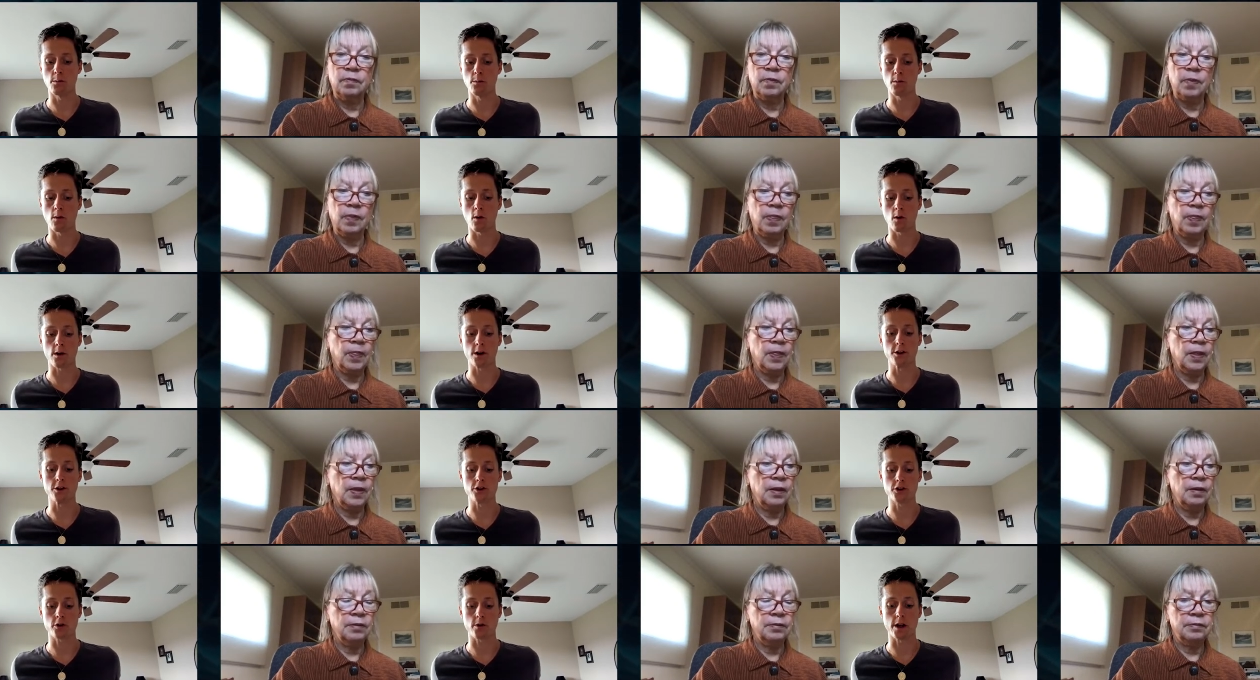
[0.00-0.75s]
Speaker 1: more
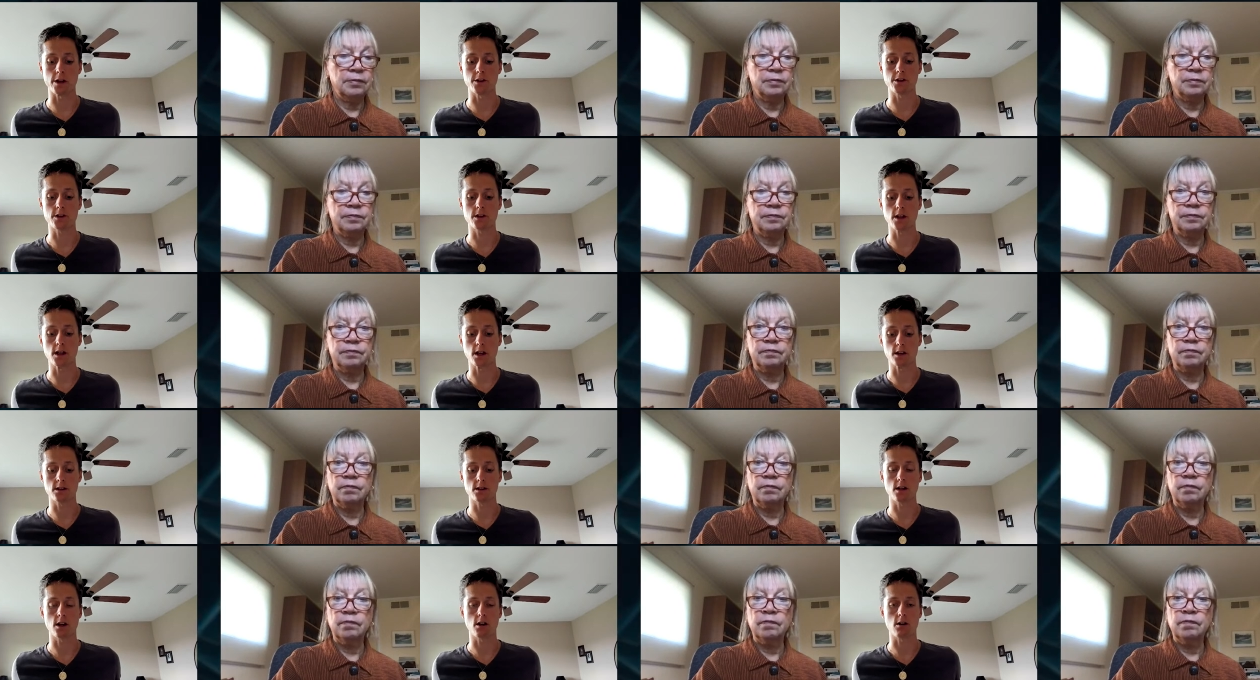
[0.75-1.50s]
entrenched
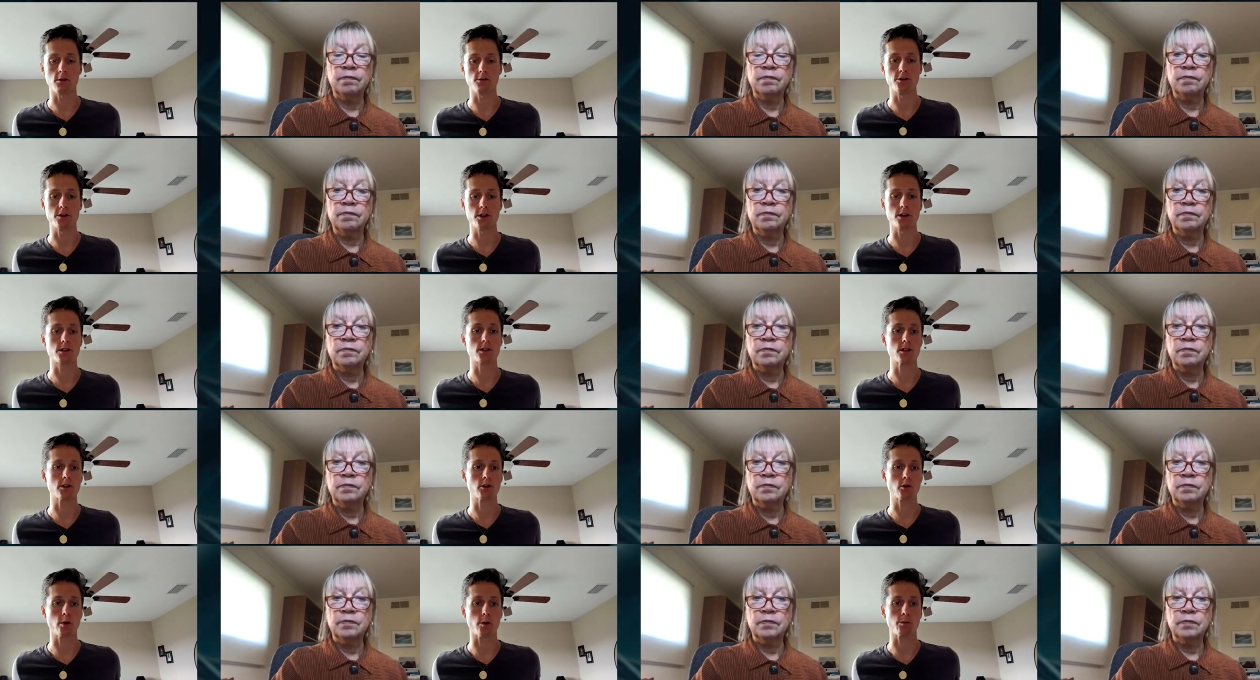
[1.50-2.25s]
things that are just
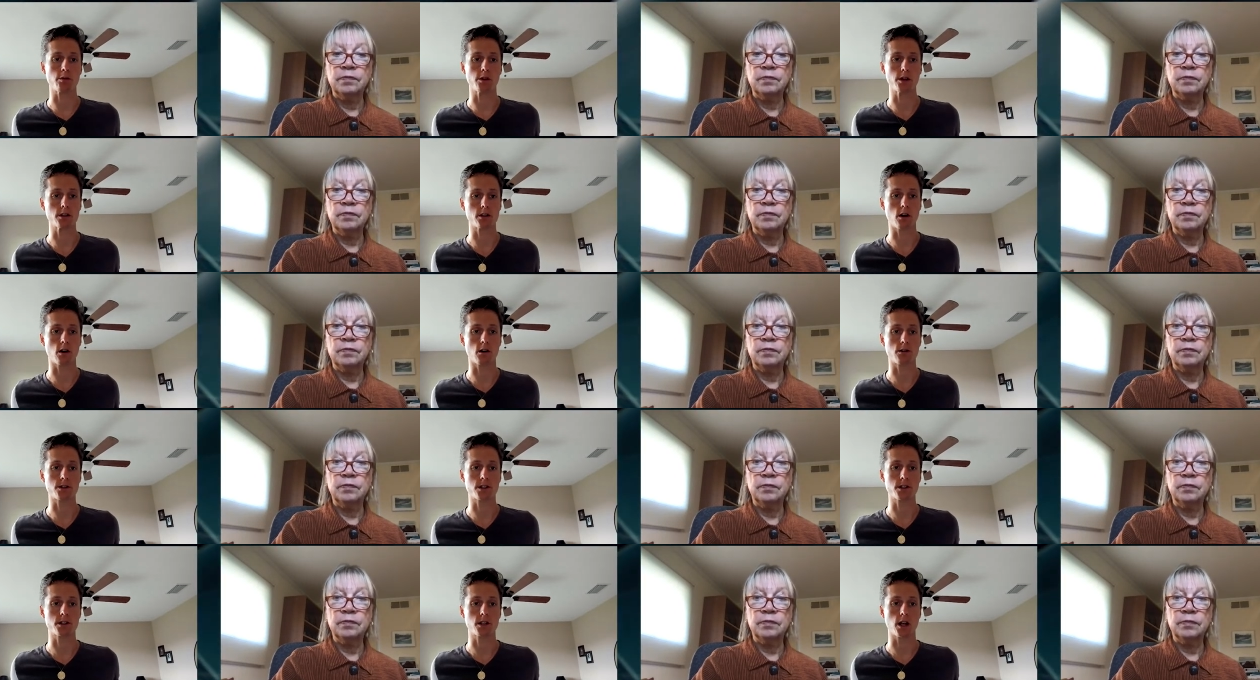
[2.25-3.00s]
as crippling to our
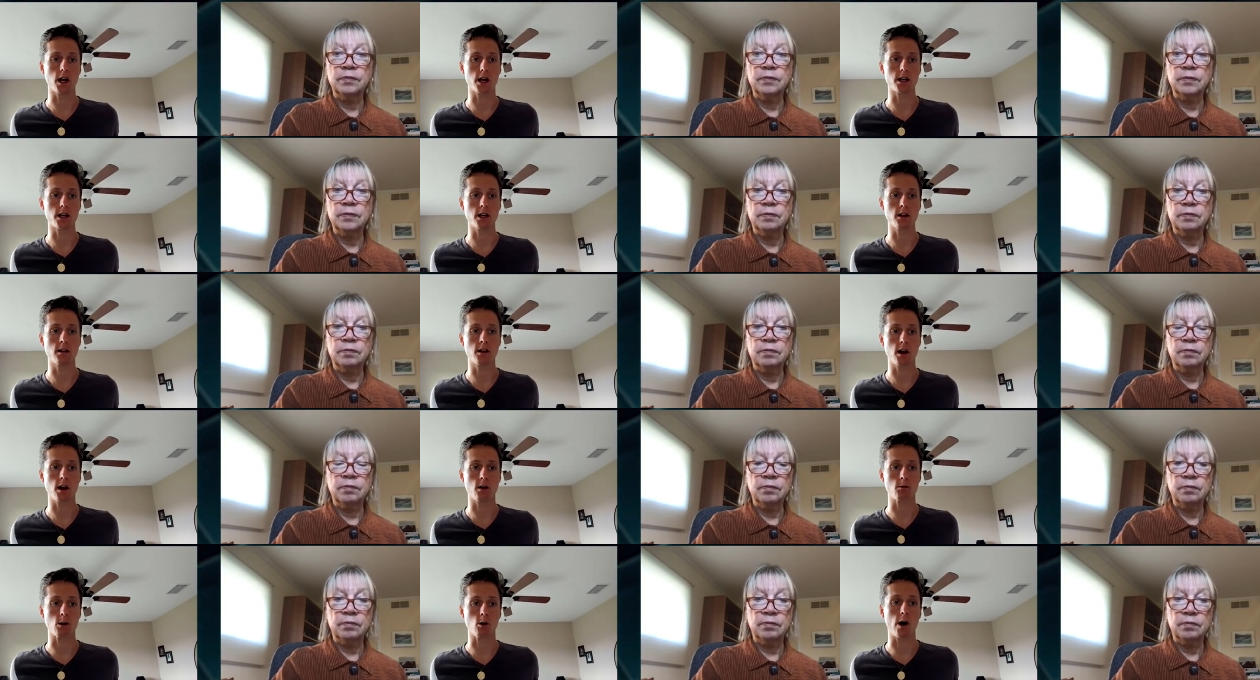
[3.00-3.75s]
society
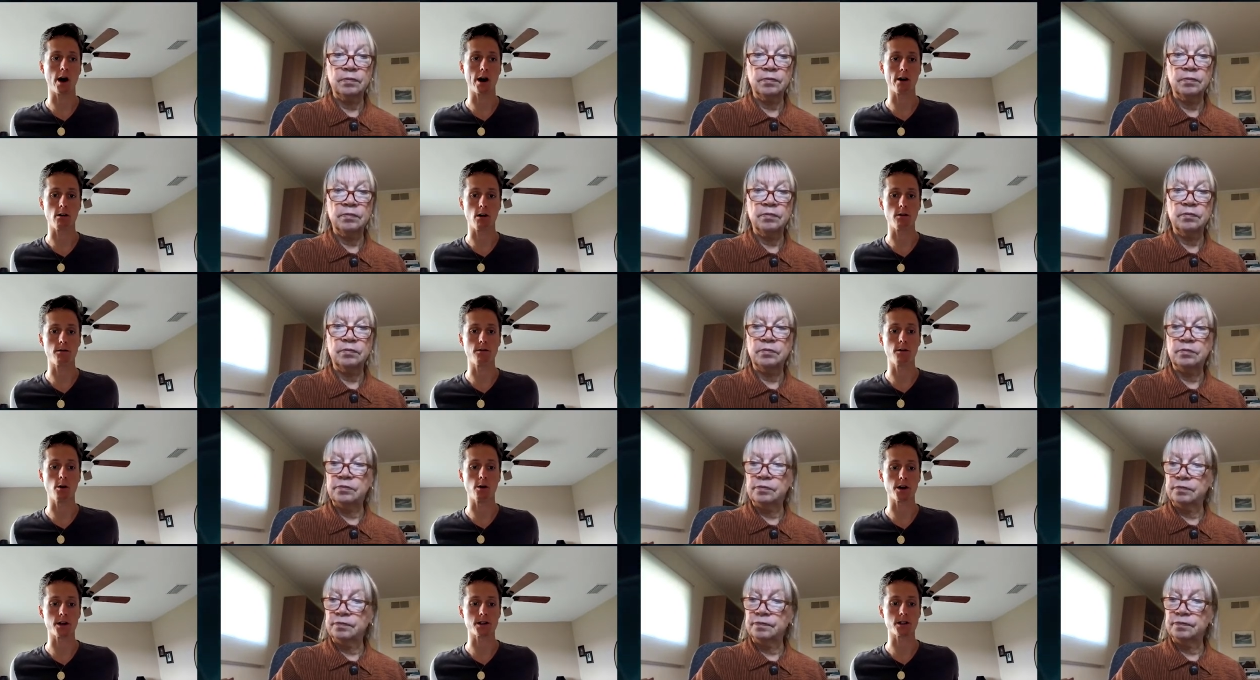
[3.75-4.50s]
that require our
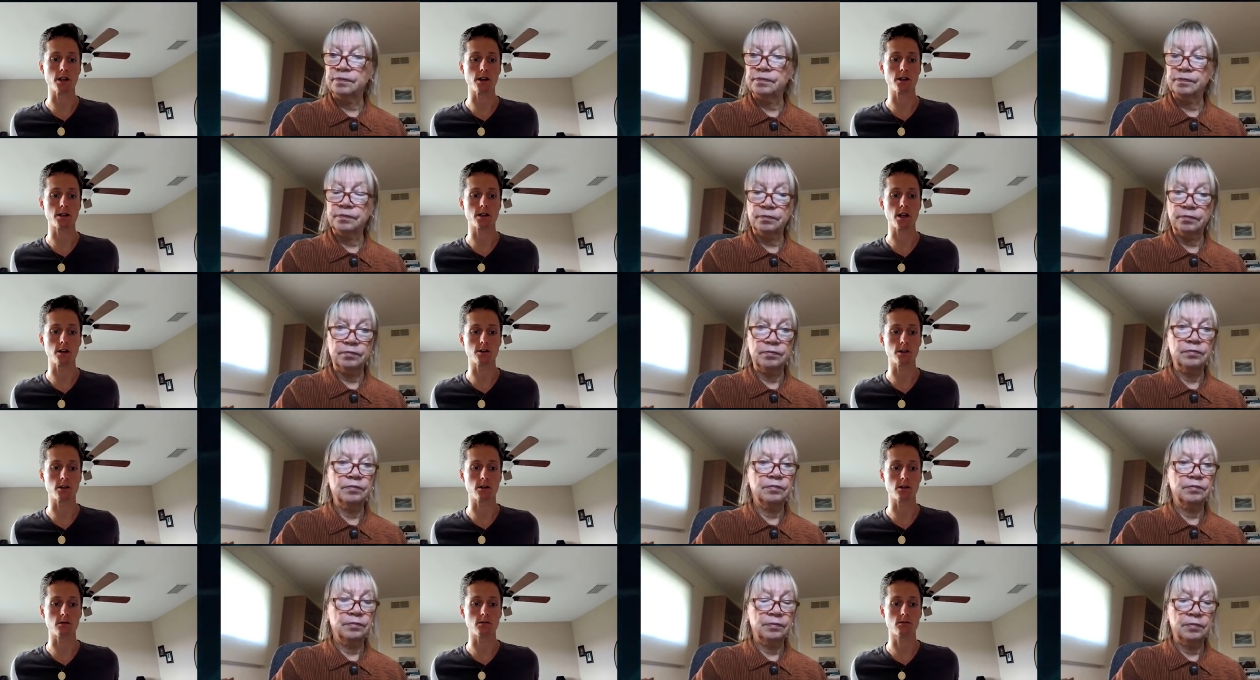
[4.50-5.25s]
focus and
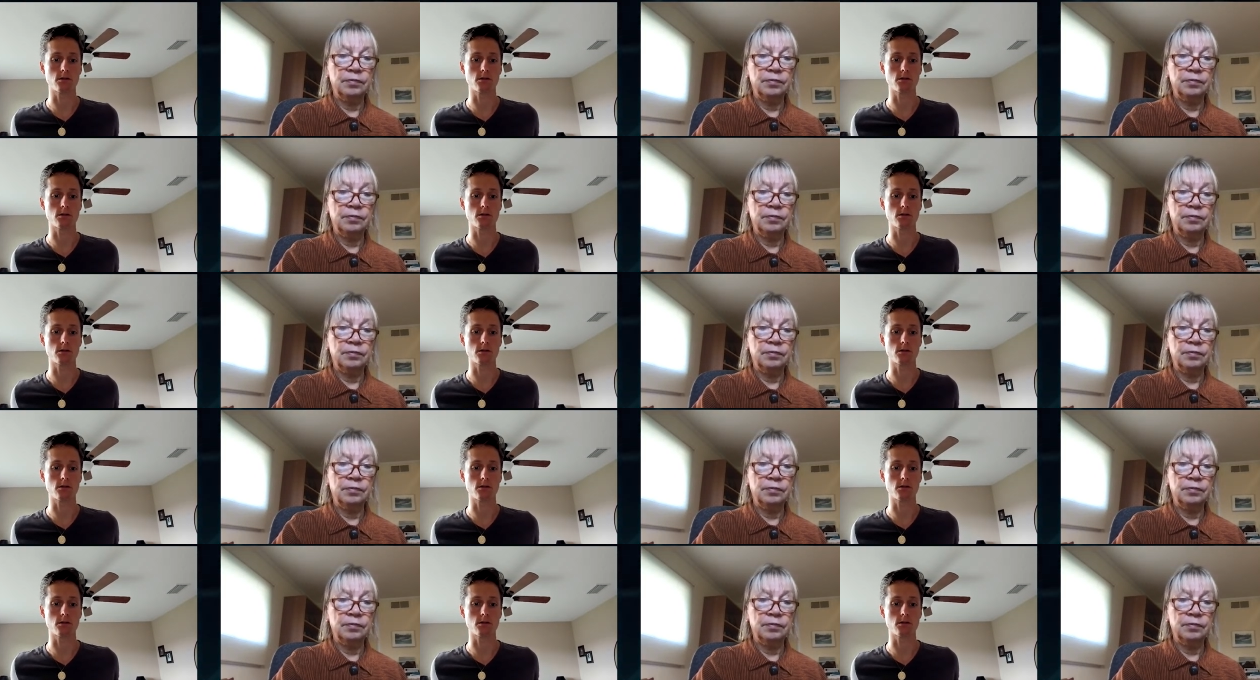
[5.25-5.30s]
attention.